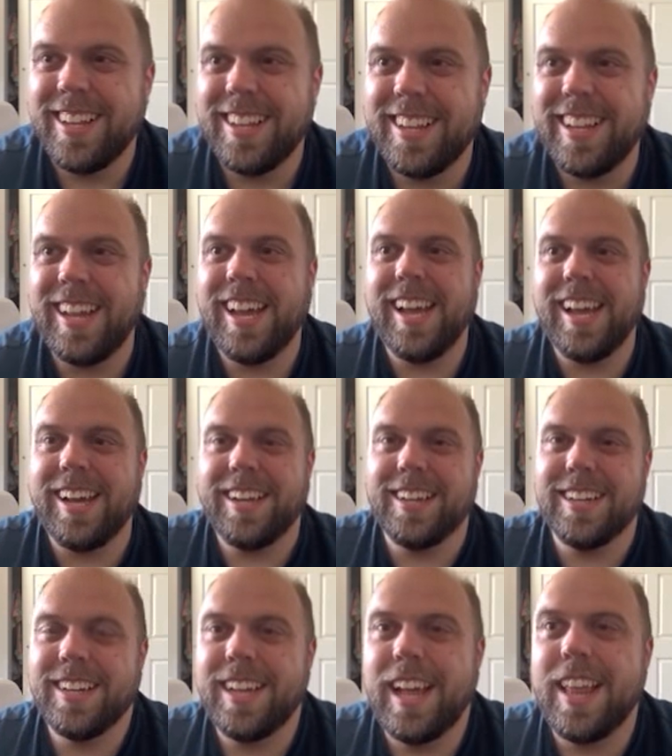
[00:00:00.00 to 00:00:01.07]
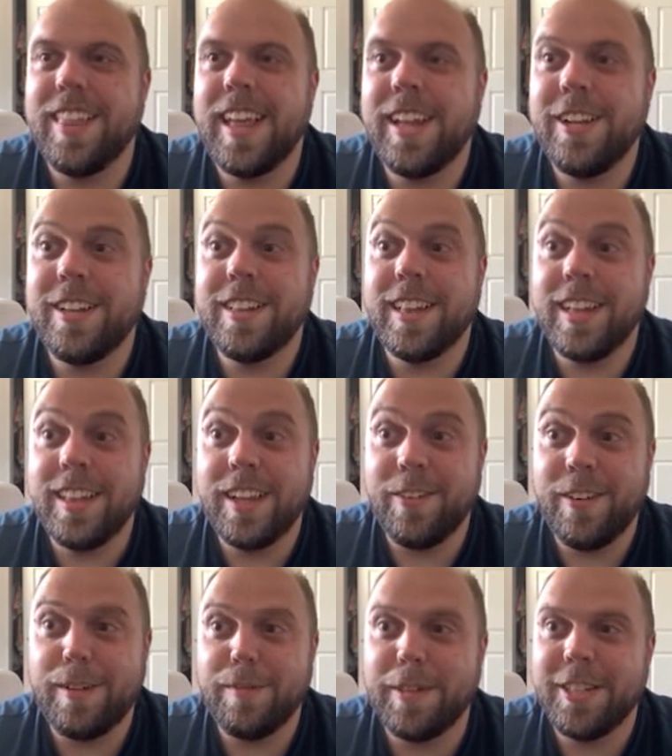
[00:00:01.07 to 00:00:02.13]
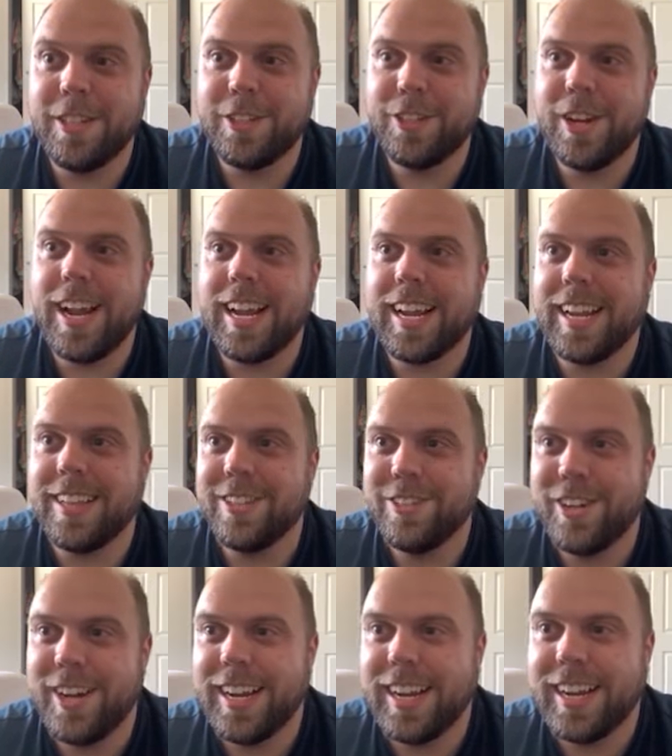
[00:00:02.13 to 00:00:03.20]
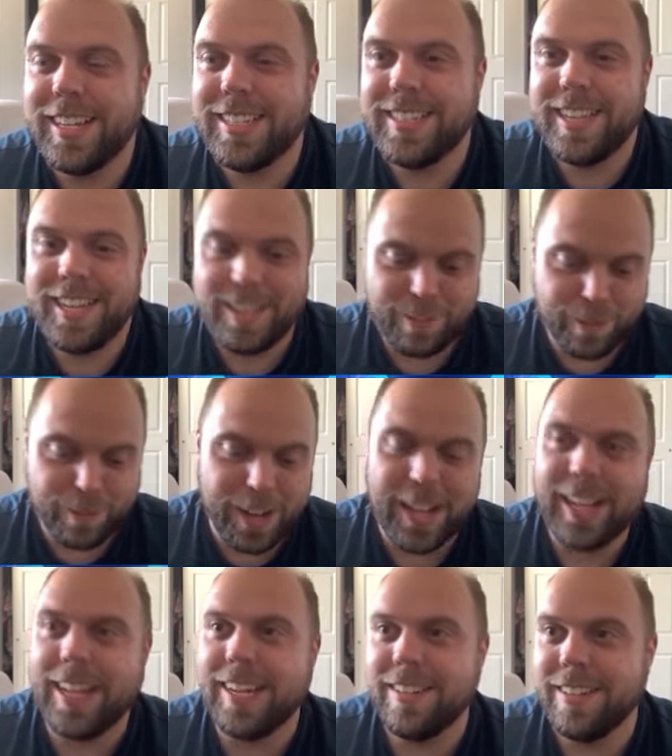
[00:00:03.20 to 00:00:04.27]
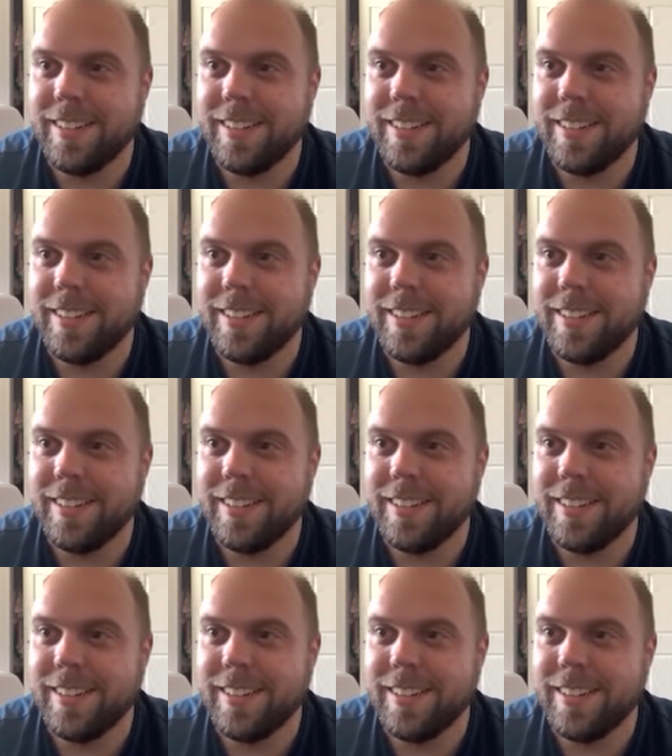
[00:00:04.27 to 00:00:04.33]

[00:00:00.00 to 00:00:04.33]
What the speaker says: Yeah. And then they were able to track his wallet.